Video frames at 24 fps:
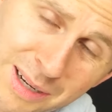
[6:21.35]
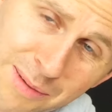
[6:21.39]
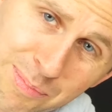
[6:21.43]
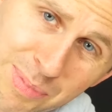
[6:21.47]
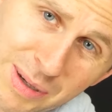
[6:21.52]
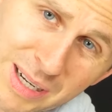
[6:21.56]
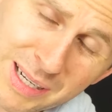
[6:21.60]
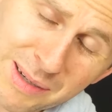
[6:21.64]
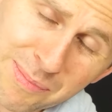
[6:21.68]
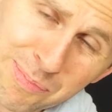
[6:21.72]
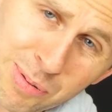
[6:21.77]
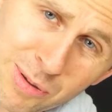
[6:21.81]

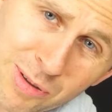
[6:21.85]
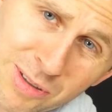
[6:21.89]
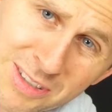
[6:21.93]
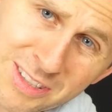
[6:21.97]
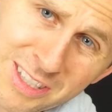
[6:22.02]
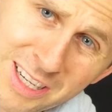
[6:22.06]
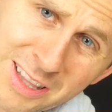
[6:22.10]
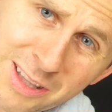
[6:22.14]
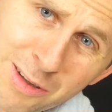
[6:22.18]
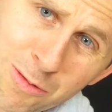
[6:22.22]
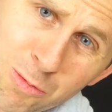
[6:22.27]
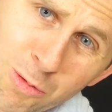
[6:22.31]
But it pulls
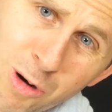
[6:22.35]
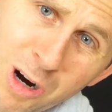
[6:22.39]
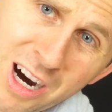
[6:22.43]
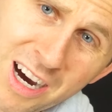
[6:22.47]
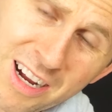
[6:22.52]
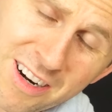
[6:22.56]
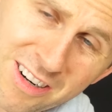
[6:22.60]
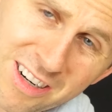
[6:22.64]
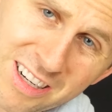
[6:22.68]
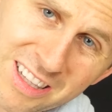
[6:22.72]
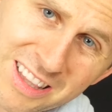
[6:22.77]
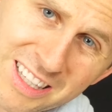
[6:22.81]
on the
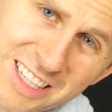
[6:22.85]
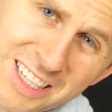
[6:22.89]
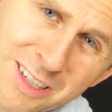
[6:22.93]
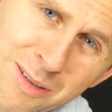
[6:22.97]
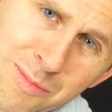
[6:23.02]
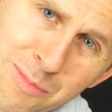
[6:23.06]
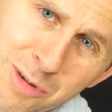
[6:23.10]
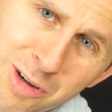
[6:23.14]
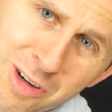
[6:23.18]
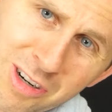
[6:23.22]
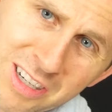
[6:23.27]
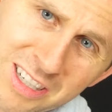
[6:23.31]
water a little
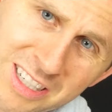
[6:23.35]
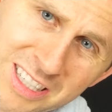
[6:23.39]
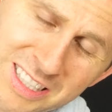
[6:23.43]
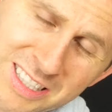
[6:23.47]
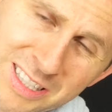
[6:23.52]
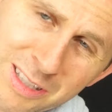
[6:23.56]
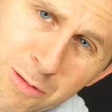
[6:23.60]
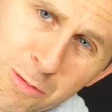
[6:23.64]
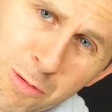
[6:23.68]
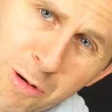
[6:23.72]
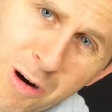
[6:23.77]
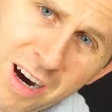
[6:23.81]
more
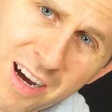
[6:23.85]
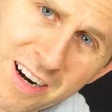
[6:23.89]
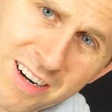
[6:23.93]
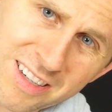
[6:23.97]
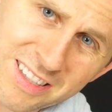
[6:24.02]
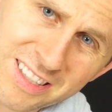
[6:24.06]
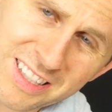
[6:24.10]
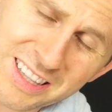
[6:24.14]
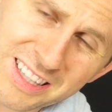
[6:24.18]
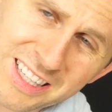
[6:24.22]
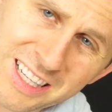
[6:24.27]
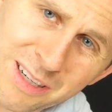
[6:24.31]
because the
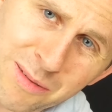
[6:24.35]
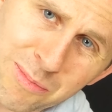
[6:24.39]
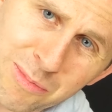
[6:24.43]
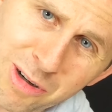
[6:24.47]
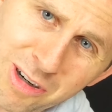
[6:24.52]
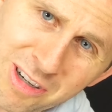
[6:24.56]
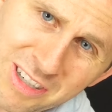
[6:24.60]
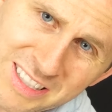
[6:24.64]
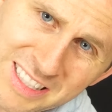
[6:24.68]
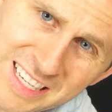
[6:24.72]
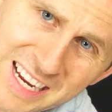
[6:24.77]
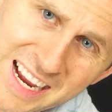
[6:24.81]
water's a little
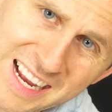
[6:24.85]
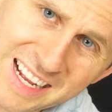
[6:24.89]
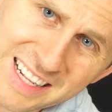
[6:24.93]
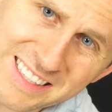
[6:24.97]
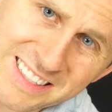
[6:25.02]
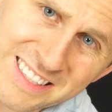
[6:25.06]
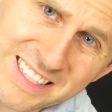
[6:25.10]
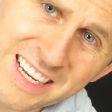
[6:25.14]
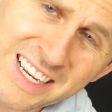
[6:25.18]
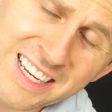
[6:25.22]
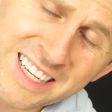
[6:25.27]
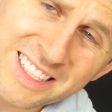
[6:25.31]
more
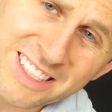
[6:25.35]
dense.